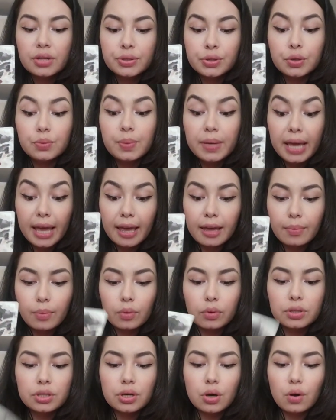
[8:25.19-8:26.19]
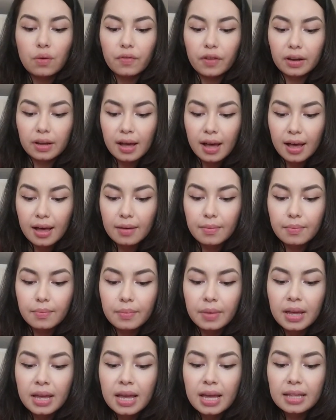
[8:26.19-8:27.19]
to be able to
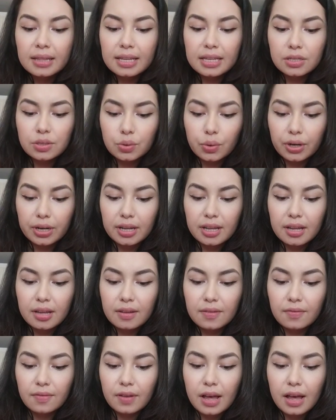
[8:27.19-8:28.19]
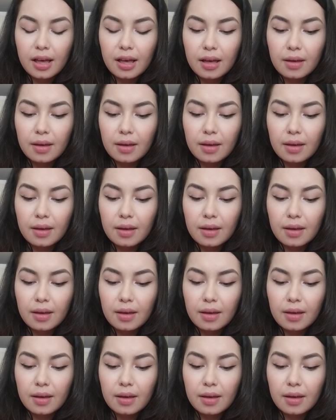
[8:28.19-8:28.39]
overcome these sort of